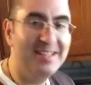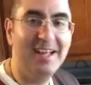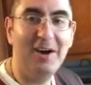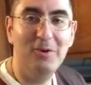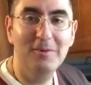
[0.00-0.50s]

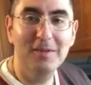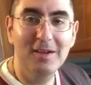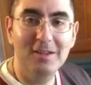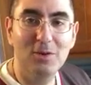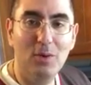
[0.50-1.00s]
now,
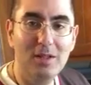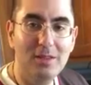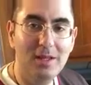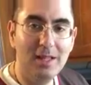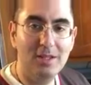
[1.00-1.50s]
the one
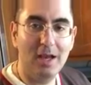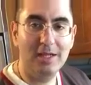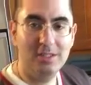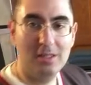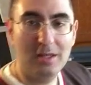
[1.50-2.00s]
thing that
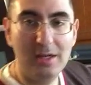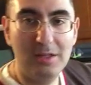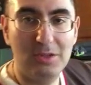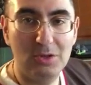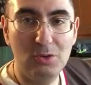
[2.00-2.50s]
I just got
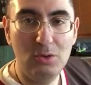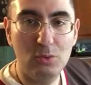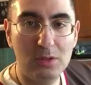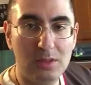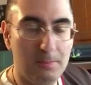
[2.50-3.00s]
to do
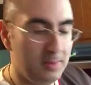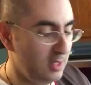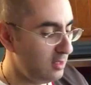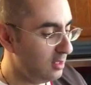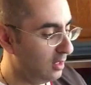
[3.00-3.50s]
with the
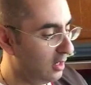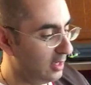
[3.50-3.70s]
beet,